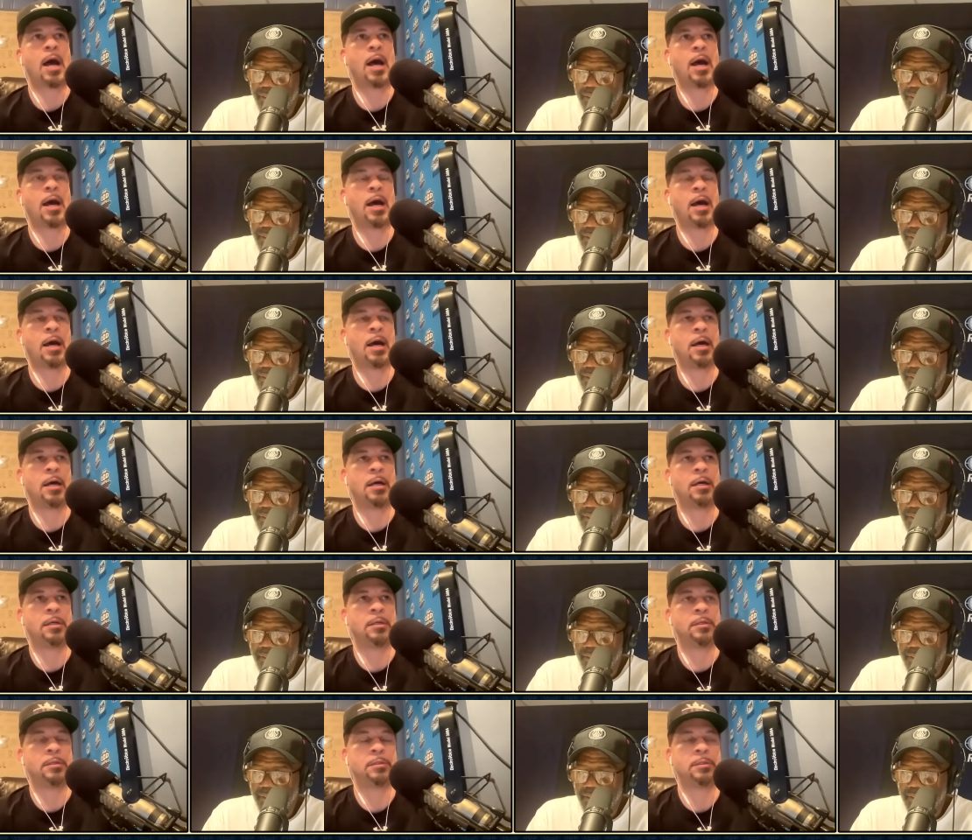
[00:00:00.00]

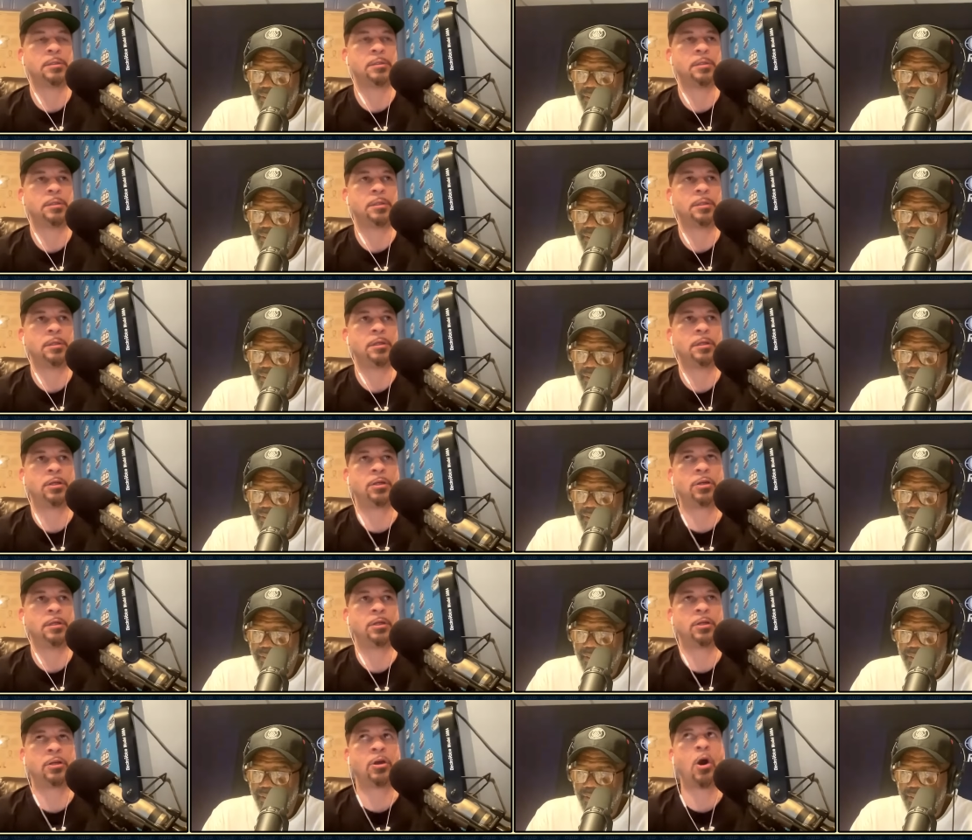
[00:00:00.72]
Speaker 1: Uh,
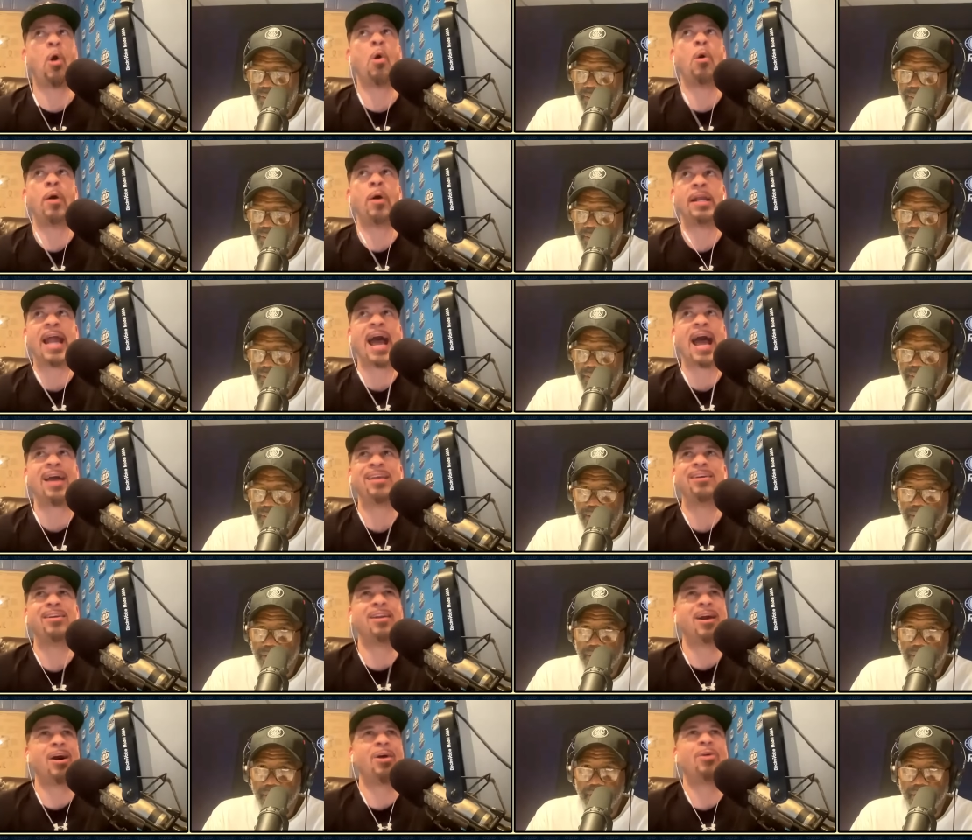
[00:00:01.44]
going
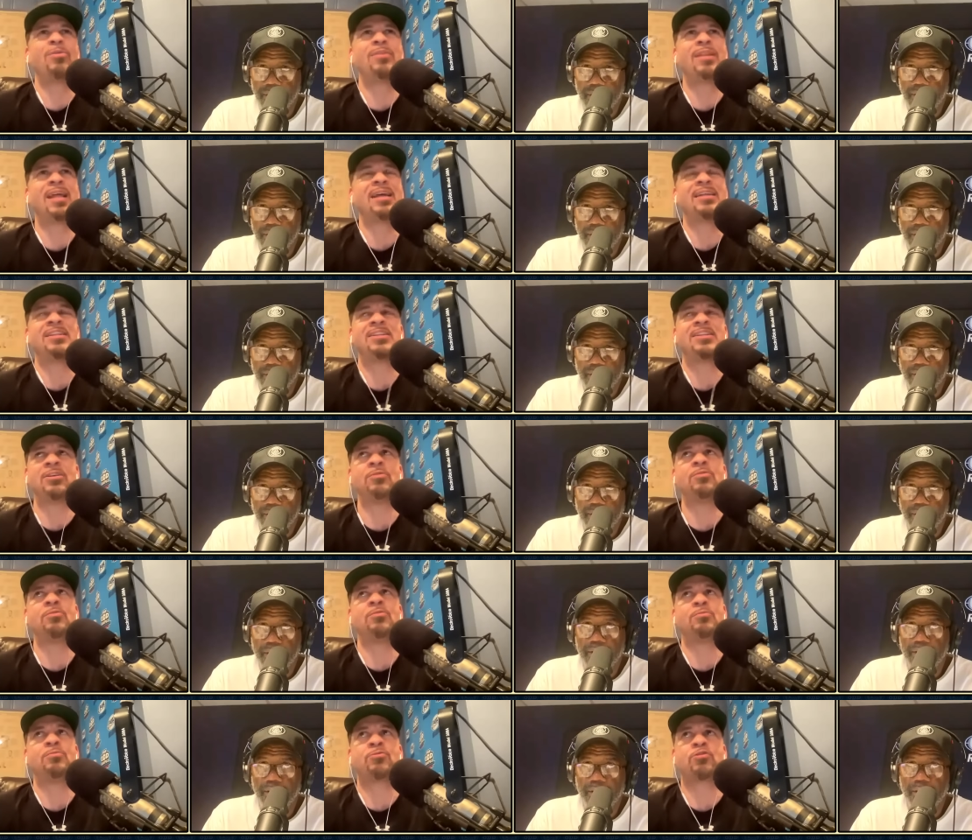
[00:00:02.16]
out, you know, they,
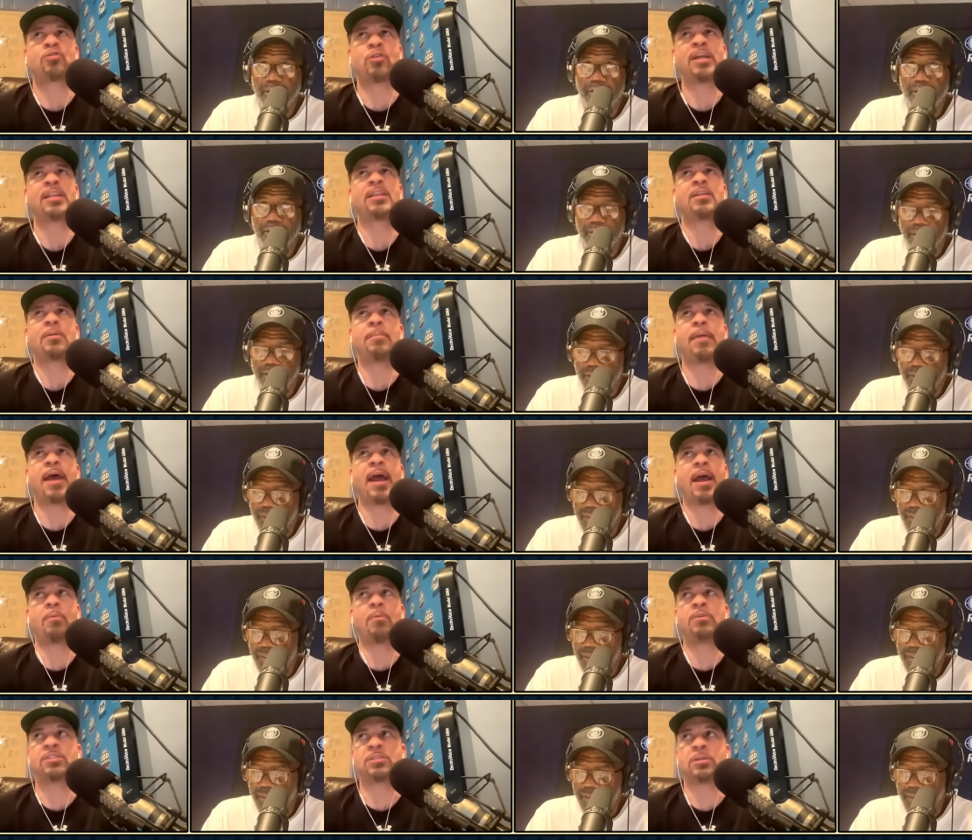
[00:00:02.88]
they treat the
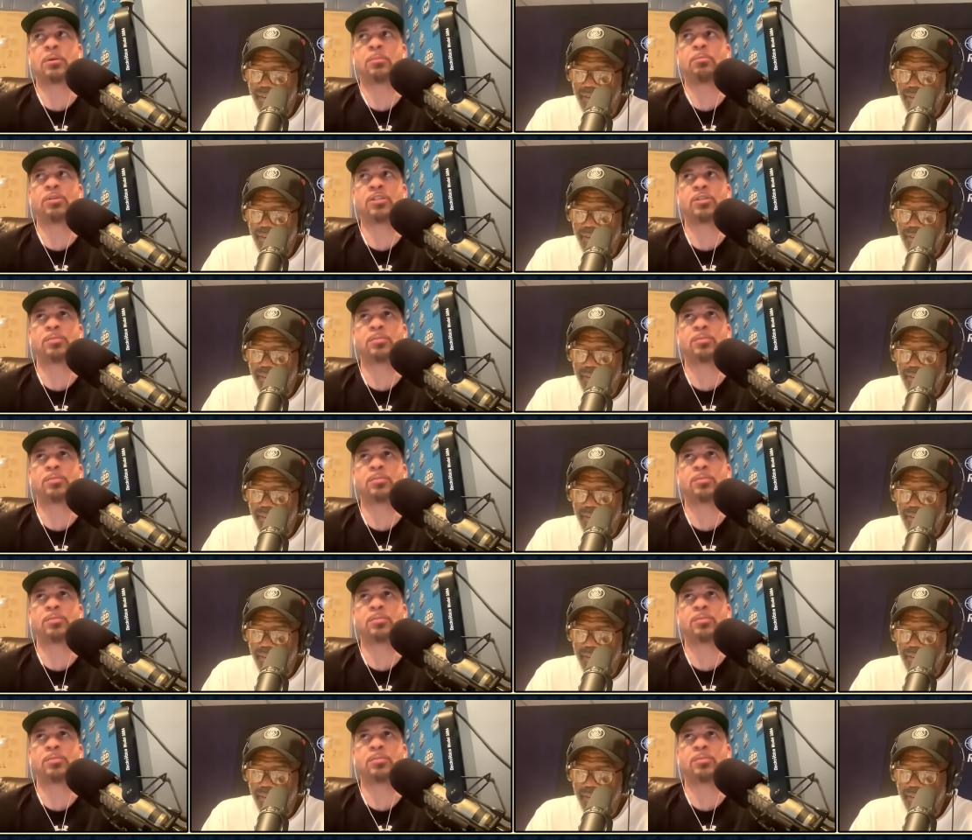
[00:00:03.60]
man with some